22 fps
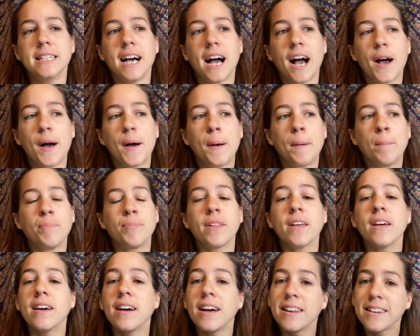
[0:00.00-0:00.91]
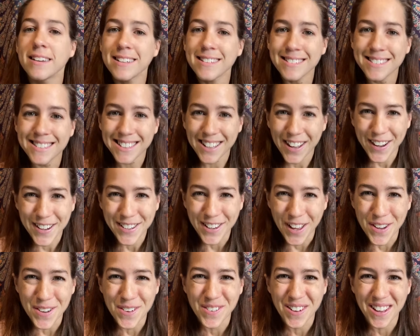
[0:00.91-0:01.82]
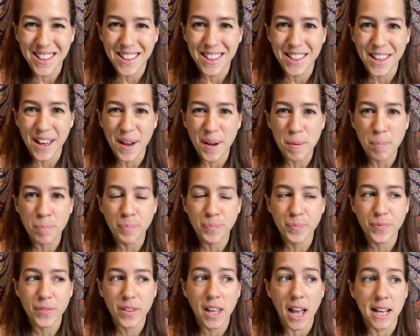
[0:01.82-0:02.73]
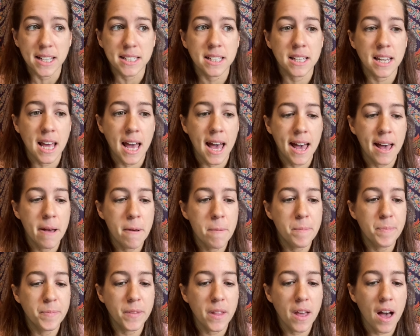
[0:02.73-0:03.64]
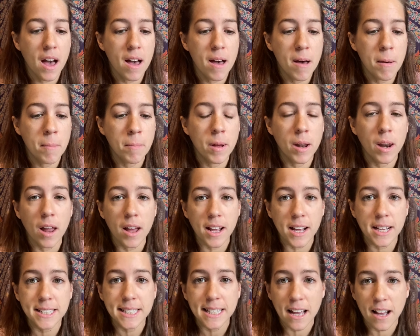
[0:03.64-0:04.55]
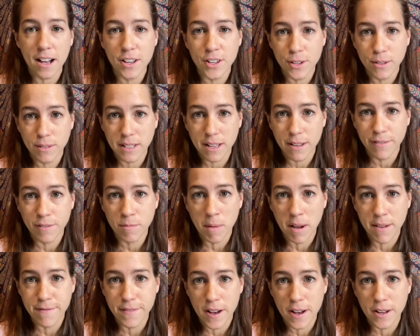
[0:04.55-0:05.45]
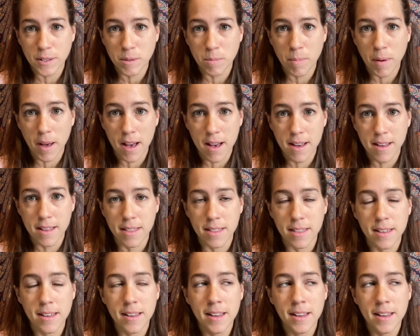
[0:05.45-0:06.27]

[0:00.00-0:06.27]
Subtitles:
A little side note with gas and air, like I said, I used it for my first birth